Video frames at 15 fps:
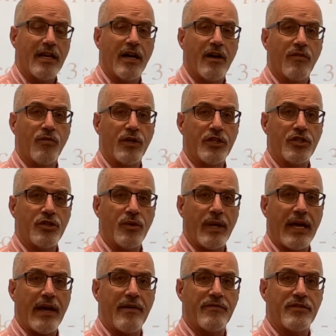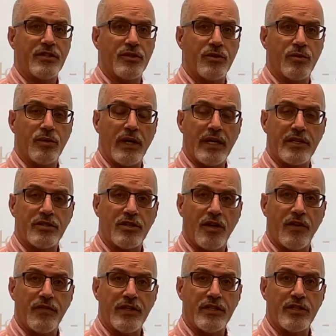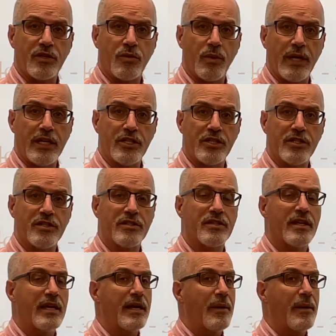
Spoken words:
of what you have to solve these equations,